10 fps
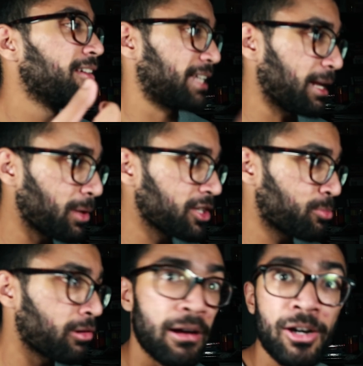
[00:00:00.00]
10 miles
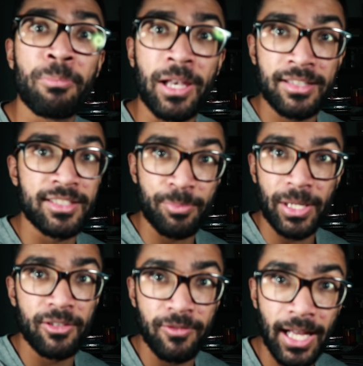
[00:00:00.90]
per hour plus the
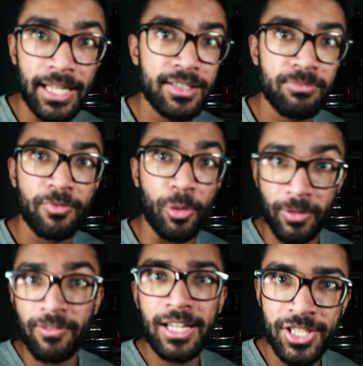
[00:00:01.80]
speed of light from
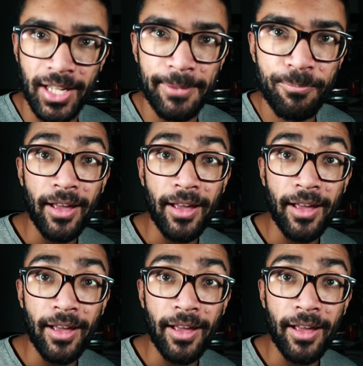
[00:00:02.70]
the flashlight.